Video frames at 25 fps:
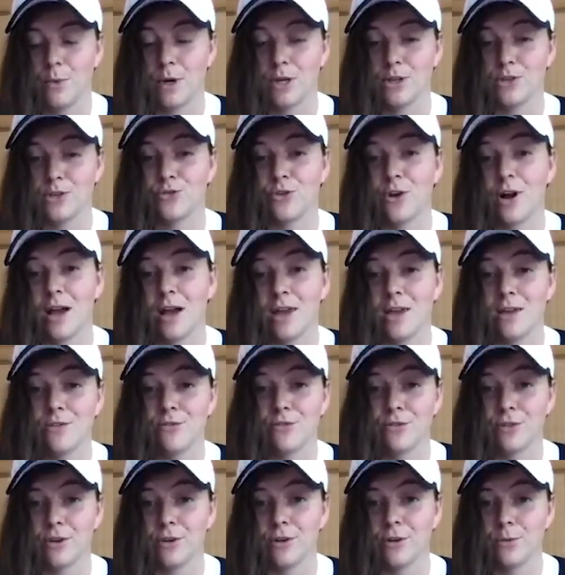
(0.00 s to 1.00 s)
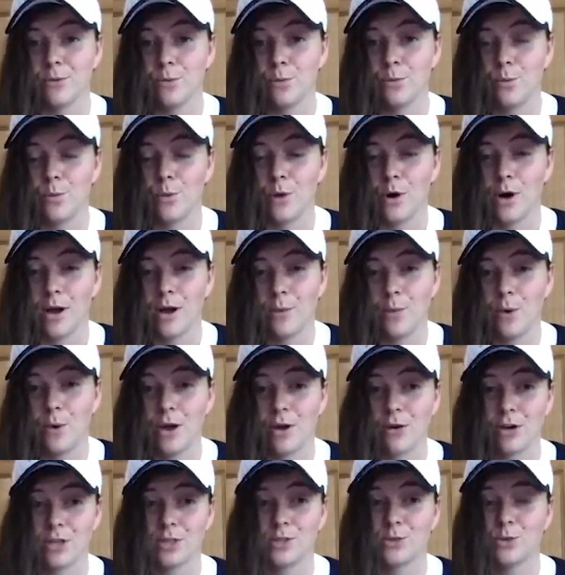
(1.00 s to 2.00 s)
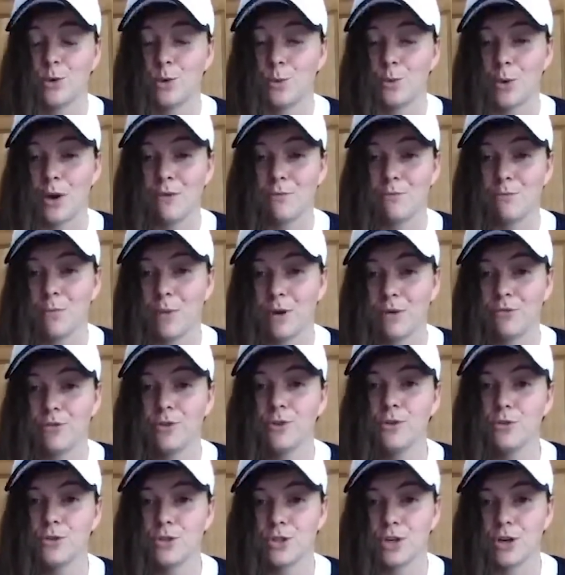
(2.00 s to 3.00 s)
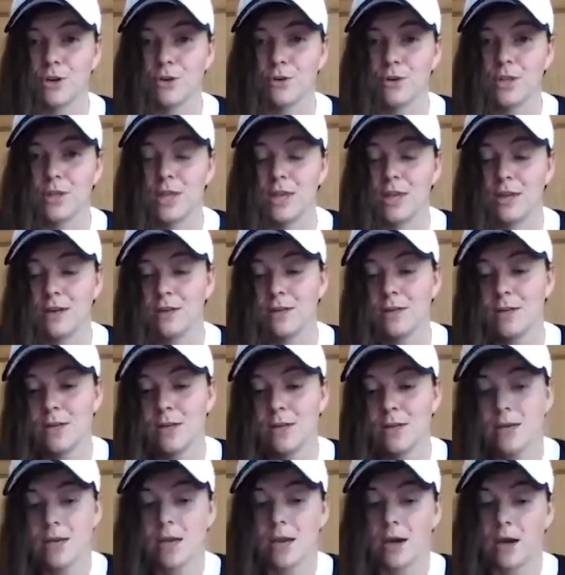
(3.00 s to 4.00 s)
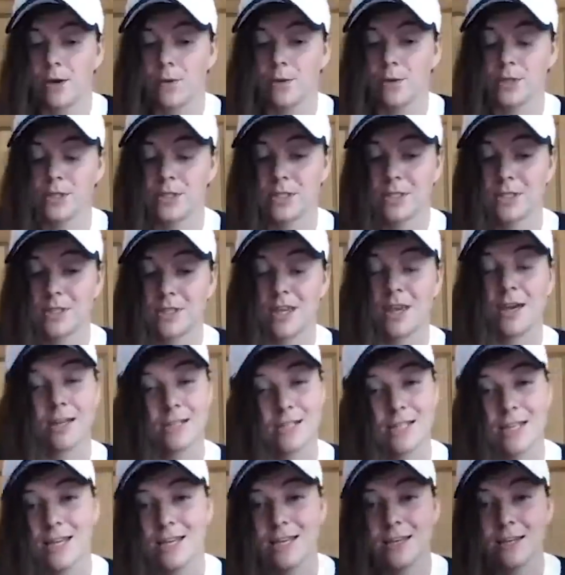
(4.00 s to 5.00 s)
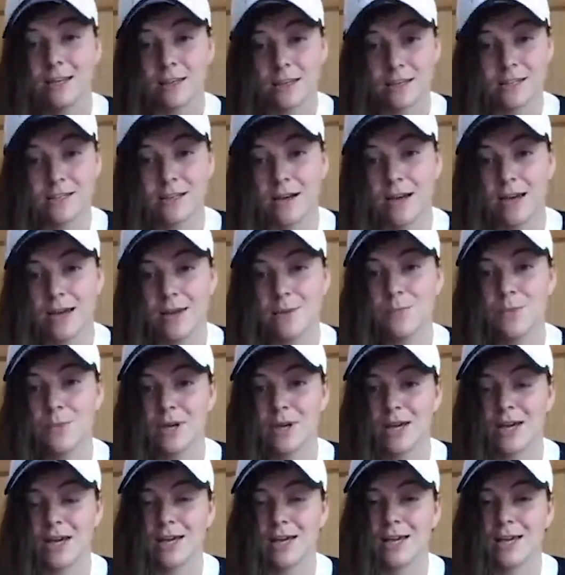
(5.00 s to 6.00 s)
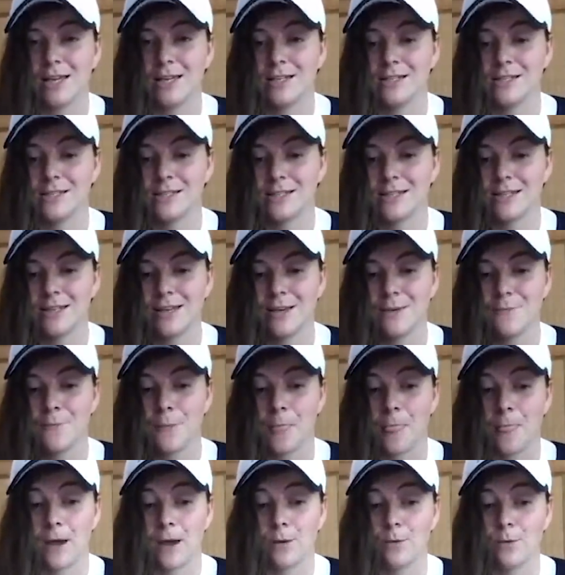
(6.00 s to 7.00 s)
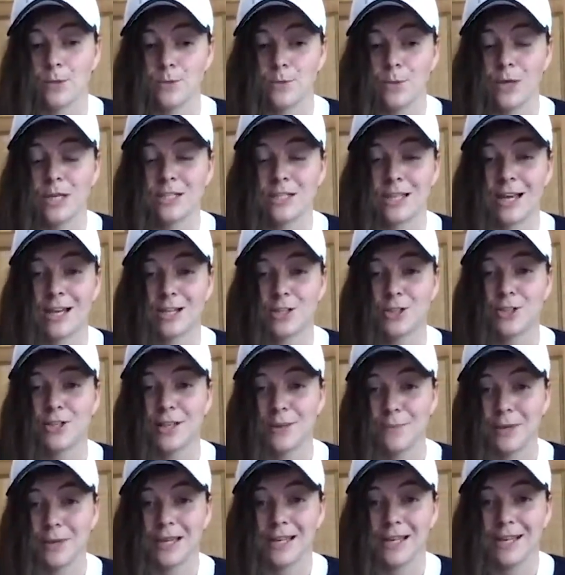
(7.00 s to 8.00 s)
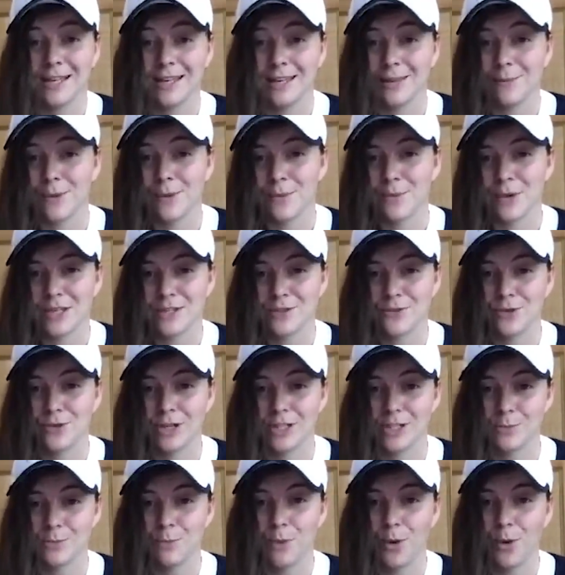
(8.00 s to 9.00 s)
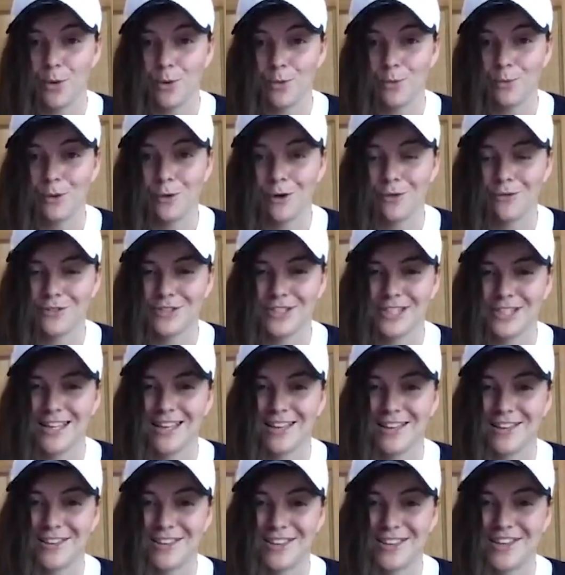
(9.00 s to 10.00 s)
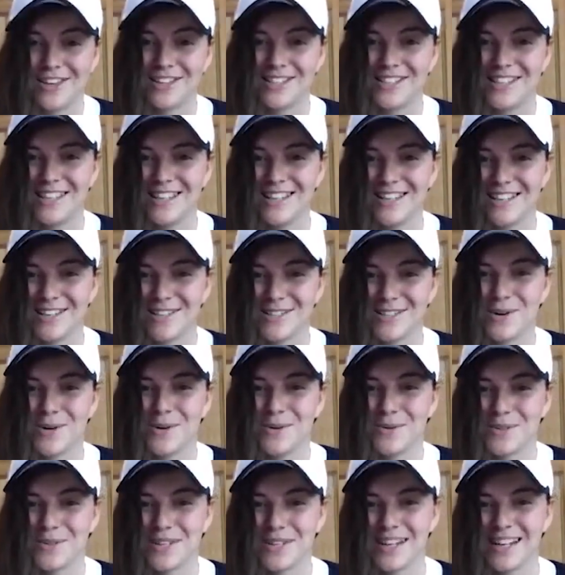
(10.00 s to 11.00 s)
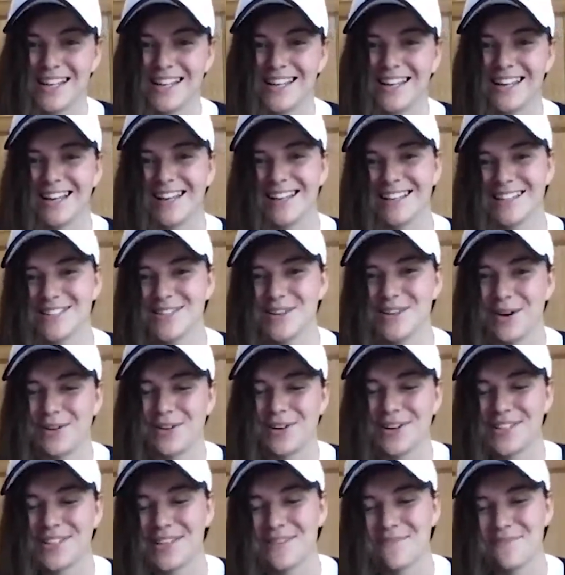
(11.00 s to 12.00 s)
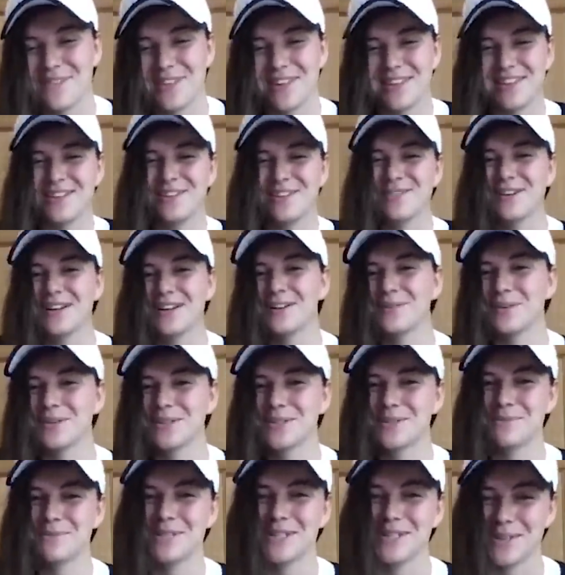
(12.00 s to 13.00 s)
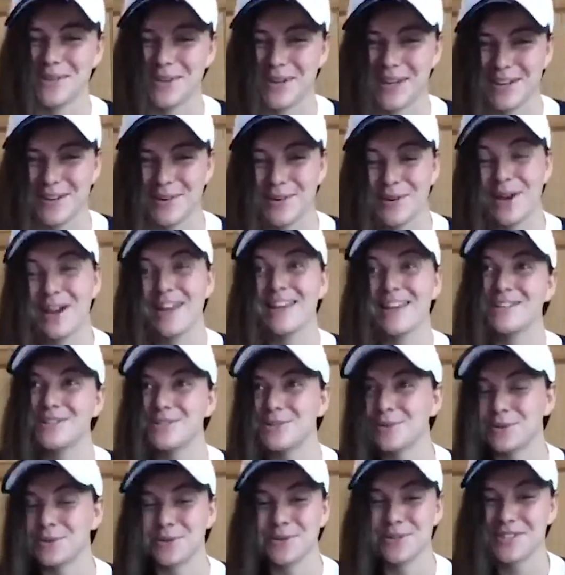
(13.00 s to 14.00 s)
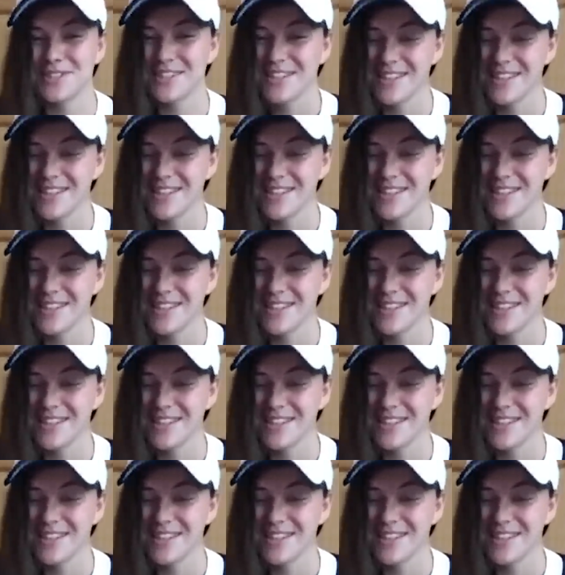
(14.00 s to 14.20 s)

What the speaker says: drive and where I saw my future. And then I was 13 at the time, and I was meant to actually be cleaning my best friend's boat. But obviously at 13 years old, cleaning is not something you really want to be doing, nor any chores.